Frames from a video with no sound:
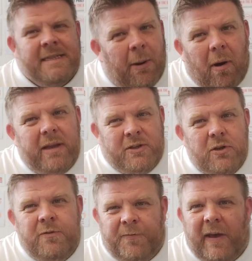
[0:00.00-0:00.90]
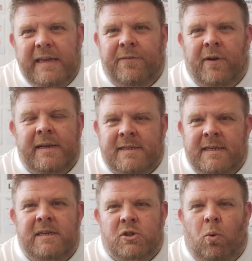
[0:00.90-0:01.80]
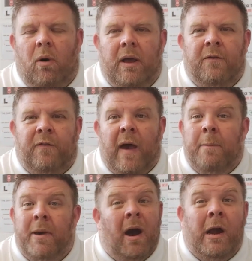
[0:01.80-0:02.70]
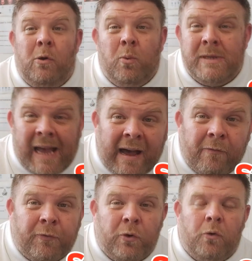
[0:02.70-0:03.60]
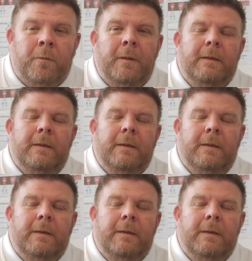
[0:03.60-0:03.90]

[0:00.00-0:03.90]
Now, I do favour 18s quite a fair bit. I always have done.